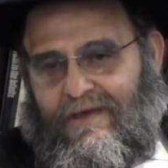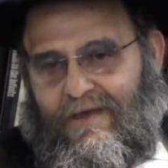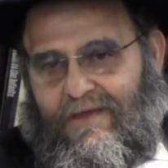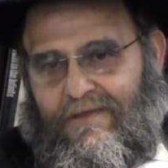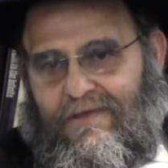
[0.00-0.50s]

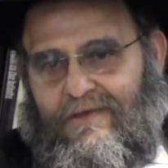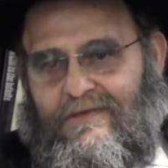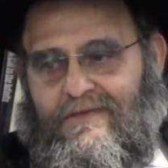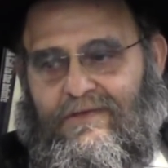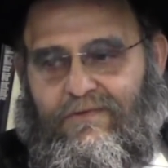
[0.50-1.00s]
And
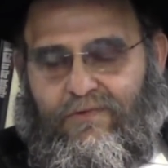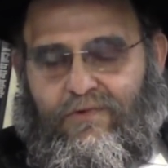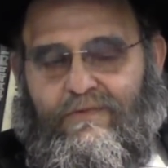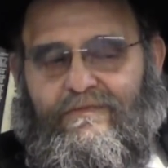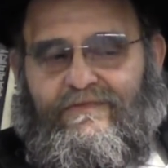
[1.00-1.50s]
he's in the
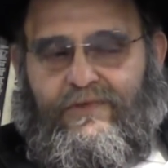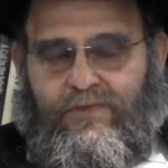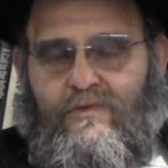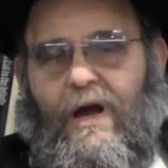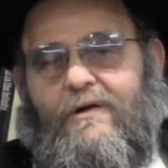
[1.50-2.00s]
room for
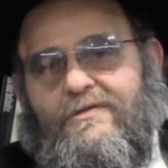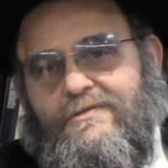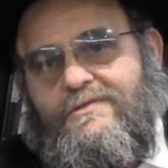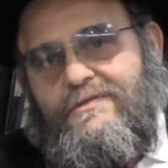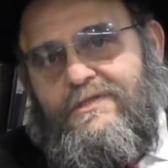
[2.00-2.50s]
two
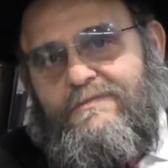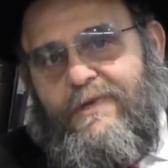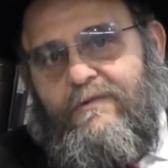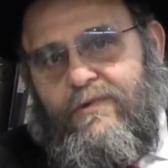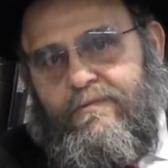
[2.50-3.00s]
hours he
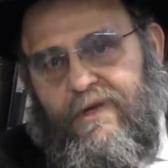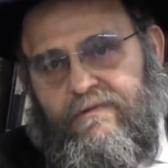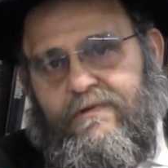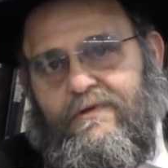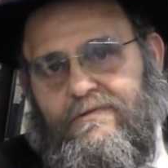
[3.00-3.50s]
spent with my
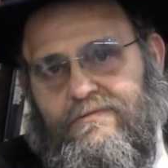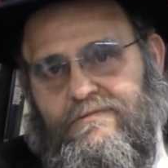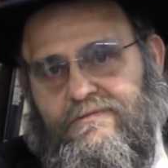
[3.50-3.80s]
tefillin.